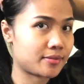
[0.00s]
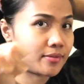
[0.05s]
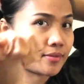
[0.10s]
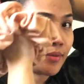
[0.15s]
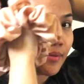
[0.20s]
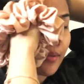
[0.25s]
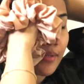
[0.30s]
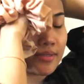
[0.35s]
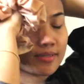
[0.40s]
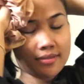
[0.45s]

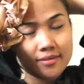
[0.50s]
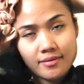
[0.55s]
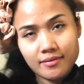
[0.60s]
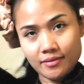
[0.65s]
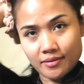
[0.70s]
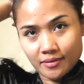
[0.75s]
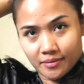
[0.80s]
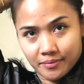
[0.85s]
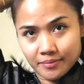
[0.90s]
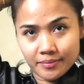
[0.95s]
so it's
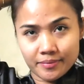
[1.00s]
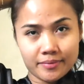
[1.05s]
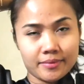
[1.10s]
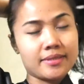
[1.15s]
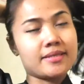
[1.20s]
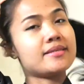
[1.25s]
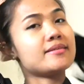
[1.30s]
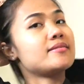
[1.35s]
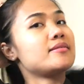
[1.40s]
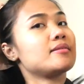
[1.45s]

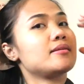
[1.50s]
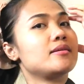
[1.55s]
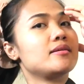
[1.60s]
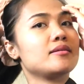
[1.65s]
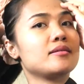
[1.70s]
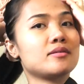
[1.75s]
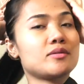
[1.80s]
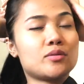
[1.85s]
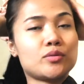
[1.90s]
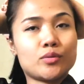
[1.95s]

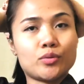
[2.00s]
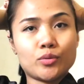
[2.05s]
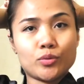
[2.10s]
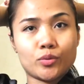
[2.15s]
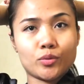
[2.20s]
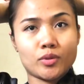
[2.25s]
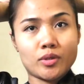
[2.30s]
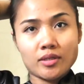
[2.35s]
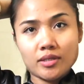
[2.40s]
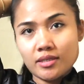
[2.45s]
easy
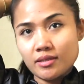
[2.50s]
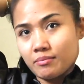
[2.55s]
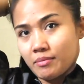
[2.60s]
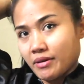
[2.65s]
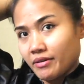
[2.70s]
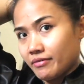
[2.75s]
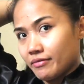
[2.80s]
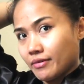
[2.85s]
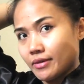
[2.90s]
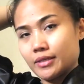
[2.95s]
to clean
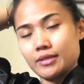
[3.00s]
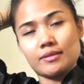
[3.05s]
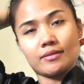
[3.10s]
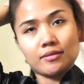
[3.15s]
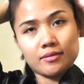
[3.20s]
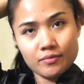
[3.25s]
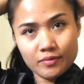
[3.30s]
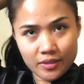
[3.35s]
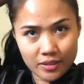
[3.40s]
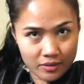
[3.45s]
my
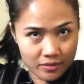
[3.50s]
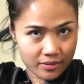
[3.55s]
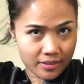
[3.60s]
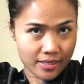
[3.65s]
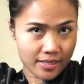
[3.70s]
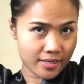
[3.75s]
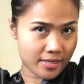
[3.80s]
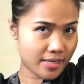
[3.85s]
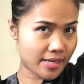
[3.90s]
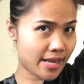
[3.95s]
face without
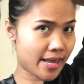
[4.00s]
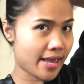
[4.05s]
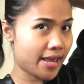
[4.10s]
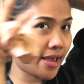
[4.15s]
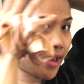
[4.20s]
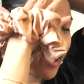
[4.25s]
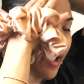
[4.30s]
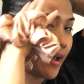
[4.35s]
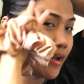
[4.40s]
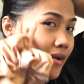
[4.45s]
any
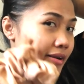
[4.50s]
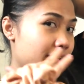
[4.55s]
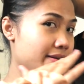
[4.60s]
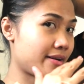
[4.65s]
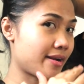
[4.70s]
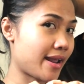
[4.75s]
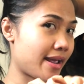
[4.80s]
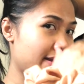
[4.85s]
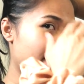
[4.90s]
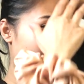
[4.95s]

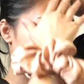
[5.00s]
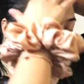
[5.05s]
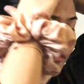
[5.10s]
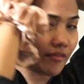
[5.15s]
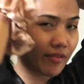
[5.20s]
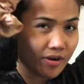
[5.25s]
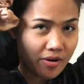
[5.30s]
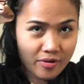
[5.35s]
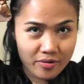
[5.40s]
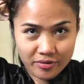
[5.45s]
hair hanging
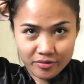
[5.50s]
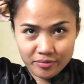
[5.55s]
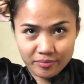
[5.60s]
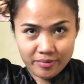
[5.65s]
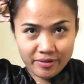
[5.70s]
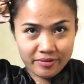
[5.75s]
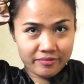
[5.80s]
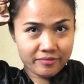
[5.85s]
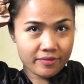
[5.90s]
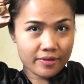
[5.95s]
around
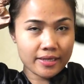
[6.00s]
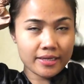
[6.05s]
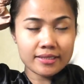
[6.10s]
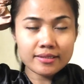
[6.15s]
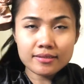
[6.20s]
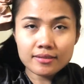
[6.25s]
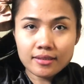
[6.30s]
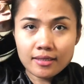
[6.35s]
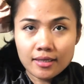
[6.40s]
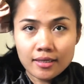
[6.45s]
on my
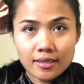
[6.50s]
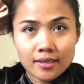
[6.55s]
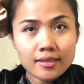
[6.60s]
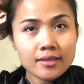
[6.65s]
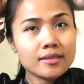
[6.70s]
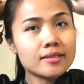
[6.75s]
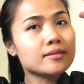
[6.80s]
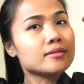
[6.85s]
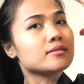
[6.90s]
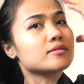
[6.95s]
face.
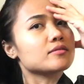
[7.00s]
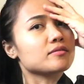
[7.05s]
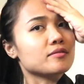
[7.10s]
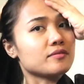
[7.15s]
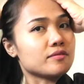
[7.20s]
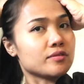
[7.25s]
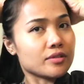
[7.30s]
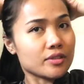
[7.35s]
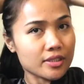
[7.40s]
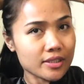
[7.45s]
So
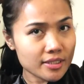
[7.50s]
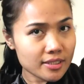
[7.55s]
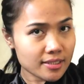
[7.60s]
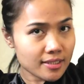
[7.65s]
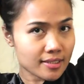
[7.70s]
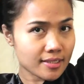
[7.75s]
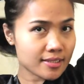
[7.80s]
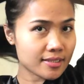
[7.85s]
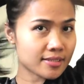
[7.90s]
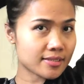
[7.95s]

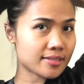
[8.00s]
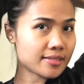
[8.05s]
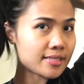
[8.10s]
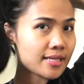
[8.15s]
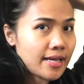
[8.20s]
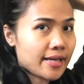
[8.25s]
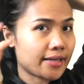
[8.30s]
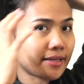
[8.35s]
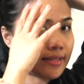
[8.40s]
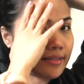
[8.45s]
first let's
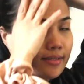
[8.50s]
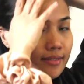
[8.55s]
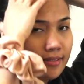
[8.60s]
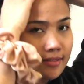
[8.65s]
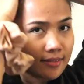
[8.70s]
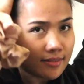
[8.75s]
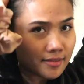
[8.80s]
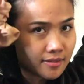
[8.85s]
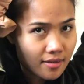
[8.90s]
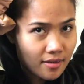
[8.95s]
tie
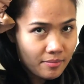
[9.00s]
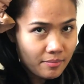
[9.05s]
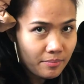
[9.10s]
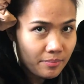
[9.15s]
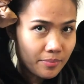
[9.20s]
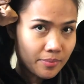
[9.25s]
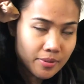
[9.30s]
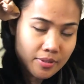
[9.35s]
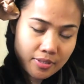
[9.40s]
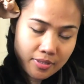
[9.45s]
this up.
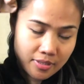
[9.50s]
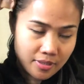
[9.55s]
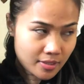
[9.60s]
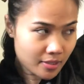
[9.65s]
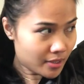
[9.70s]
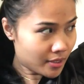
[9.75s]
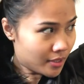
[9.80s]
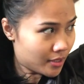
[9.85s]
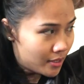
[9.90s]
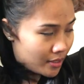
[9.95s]

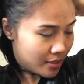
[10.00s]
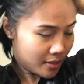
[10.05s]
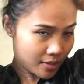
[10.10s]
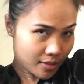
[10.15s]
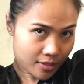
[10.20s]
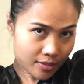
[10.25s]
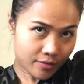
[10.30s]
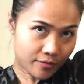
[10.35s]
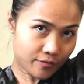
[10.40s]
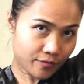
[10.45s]

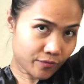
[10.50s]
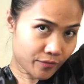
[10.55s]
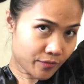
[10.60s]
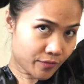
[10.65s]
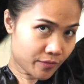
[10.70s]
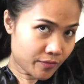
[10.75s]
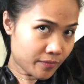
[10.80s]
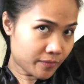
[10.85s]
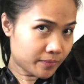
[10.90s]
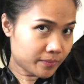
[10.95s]

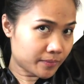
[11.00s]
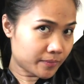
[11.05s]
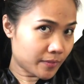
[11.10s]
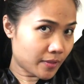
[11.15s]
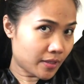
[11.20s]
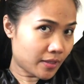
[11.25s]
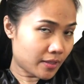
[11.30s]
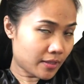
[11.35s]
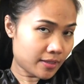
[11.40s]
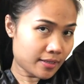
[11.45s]

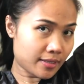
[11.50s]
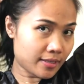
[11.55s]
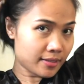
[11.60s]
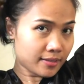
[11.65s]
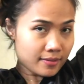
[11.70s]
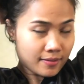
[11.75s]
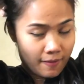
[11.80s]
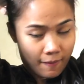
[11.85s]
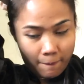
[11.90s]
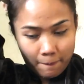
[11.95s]

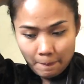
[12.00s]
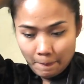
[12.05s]
And